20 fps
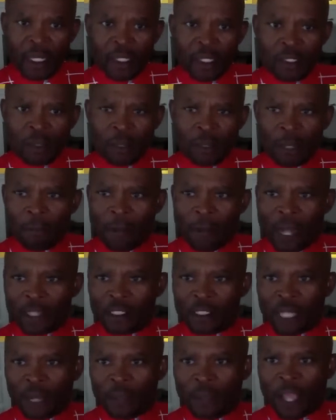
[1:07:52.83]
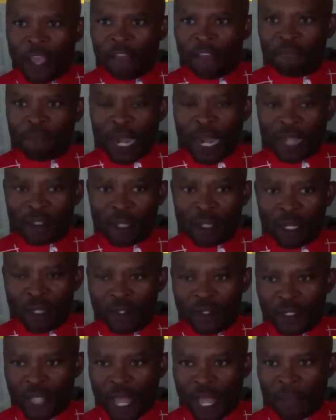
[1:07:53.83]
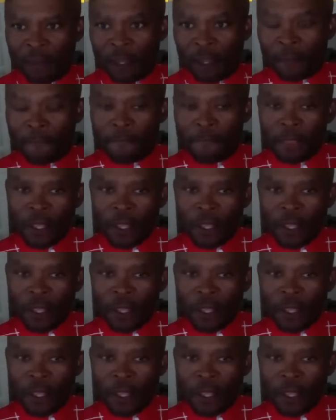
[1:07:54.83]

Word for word: some of the bike shops have bikes on consignment.